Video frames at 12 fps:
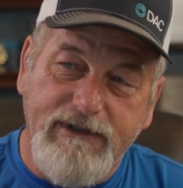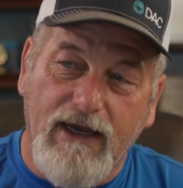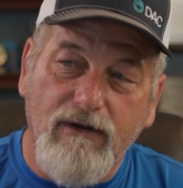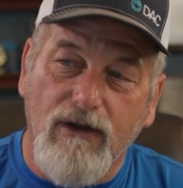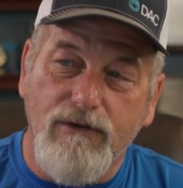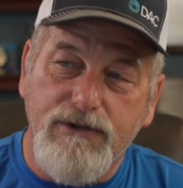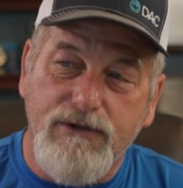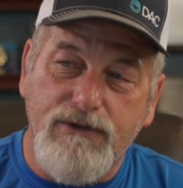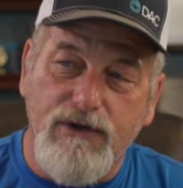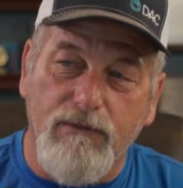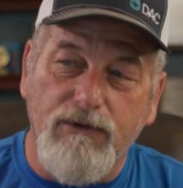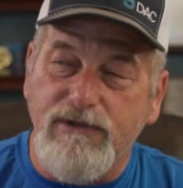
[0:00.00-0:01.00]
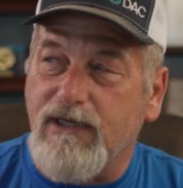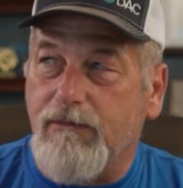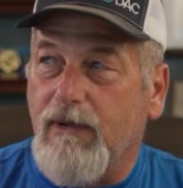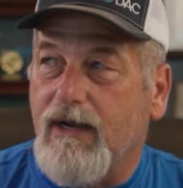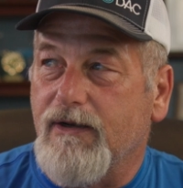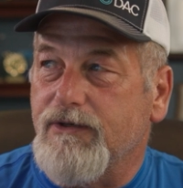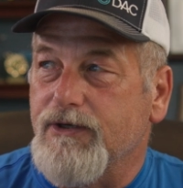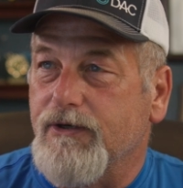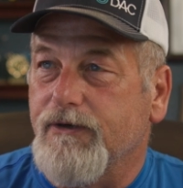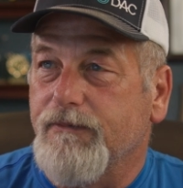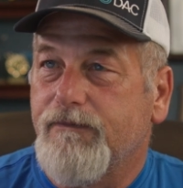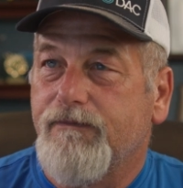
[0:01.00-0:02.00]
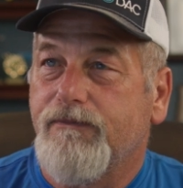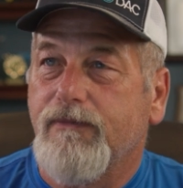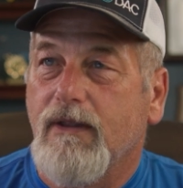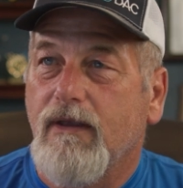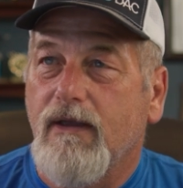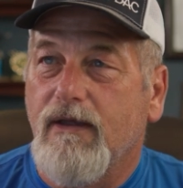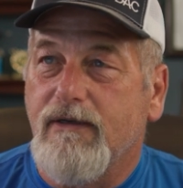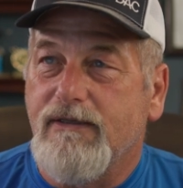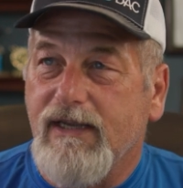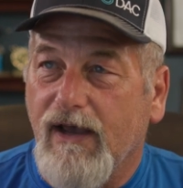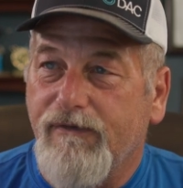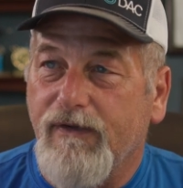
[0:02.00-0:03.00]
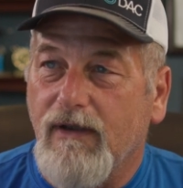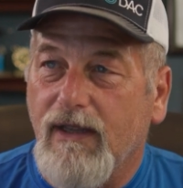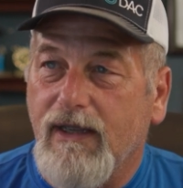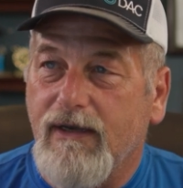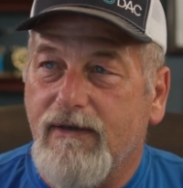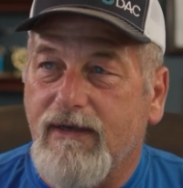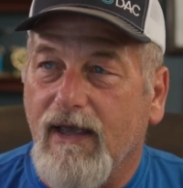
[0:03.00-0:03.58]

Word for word: Download Trimble Sync Manager. Definitely